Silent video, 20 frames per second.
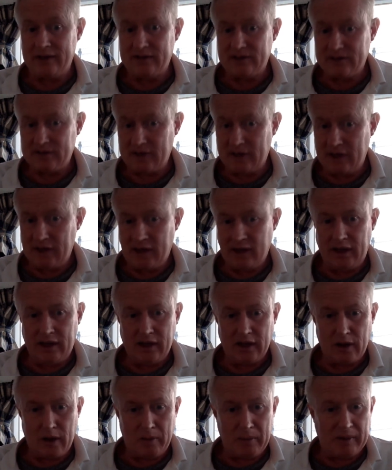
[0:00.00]
its uh,
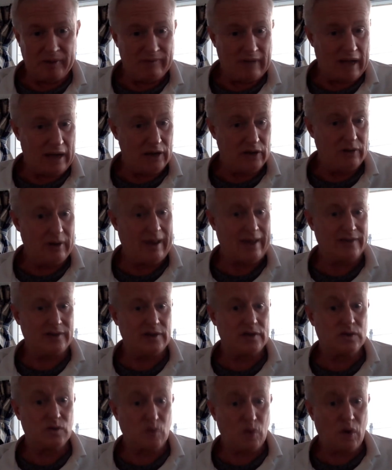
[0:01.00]
economic value as
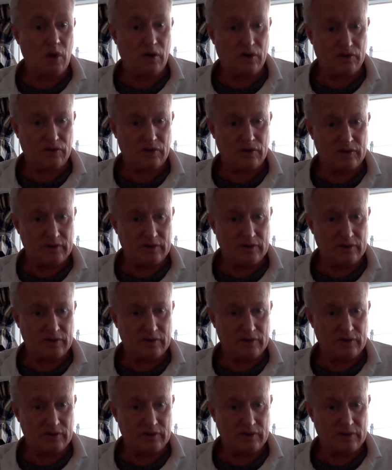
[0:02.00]
its worth.